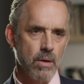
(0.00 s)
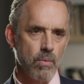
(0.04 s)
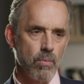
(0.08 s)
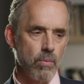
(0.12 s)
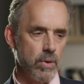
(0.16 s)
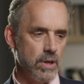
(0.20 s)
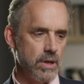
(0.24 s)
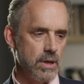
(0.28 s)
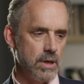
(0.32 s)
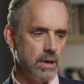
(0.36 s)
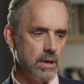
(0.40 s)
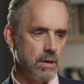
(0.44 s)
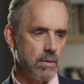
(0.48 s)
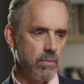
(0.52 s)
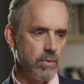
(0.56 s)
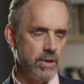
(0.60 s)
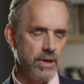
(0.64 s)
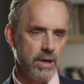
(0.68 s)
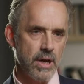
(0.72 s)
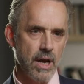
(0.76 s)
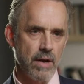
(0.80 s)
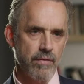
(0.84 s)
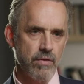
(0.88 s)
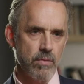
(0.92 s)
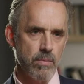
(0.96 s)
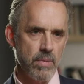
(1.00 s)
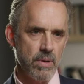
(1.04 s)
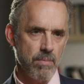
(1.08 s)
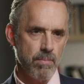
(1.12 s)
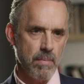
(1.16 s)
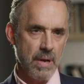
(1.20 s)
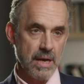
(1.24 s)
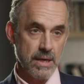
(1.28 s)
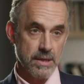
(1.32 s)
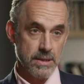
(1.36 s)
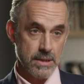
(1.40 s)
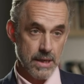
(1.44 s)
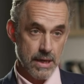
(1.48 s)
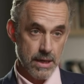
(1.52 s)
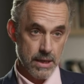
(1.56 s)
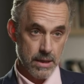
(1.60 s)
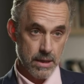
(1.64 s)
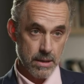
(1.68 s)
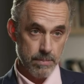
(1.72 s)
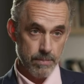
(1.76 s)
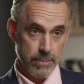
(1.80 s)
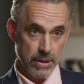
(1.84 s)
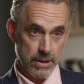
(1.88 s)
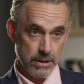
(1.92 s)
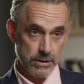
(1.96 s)
When the government makes that a
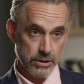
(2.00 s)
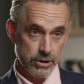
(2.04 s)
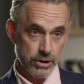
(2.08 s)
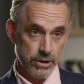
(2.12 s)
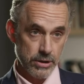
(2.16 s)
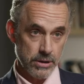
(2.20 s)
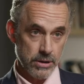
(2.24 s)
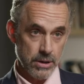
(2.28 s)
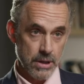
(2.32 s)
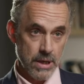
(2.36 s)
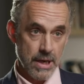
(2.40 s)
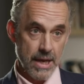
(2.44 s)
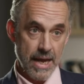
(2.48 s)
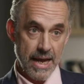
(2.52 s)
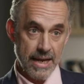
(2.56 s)
compulsion